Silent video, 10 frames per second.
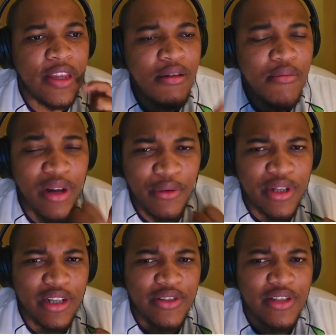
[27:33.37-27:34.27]
But I went
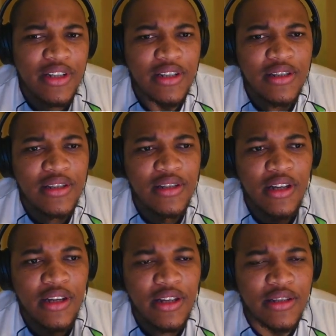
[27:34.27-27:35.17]
downstairs
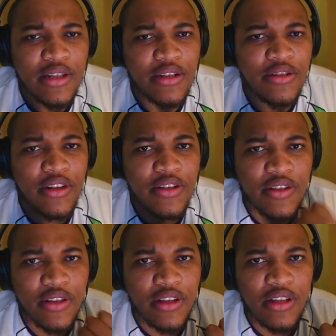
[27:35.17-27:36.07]
yesterday to ask
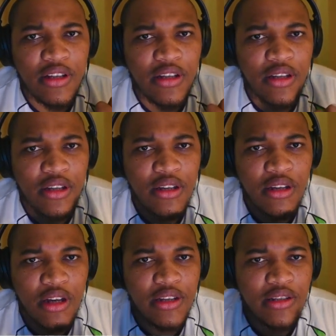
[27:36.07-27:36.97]
the
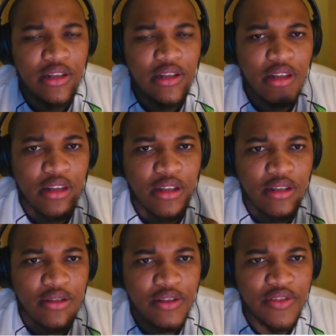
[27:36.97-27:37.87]
guys at the
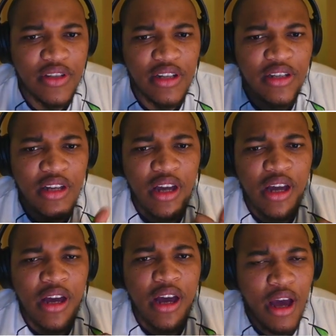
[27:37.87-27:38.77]
service desk
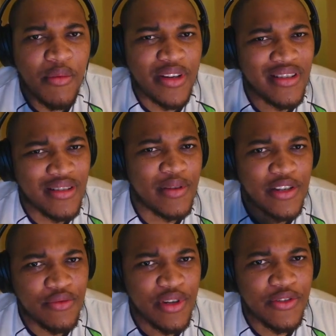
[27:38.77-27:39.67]
how much this place
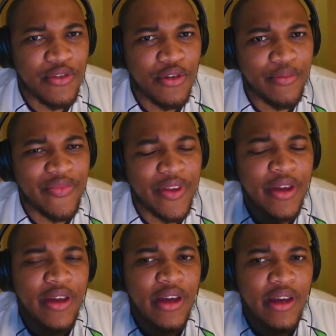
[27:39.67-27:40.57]
rents for,
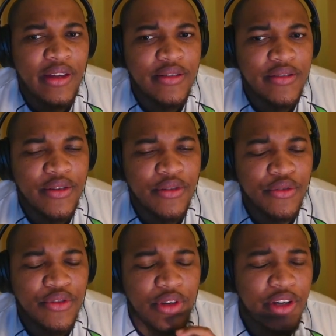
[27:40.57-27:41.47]
and so
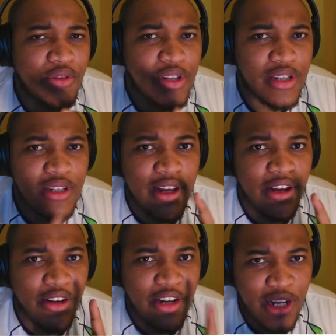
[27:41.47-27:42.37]
you can rent it like
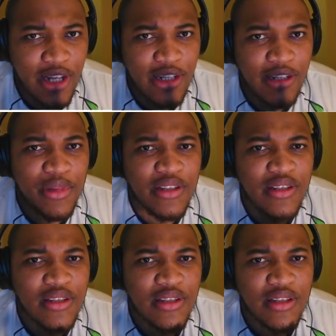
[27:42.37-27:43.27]
on a nightly
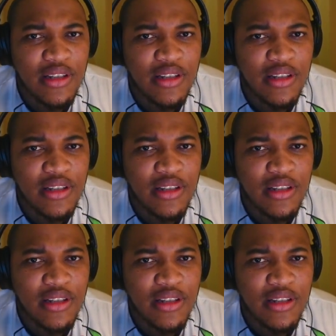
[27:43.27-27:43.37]
basis.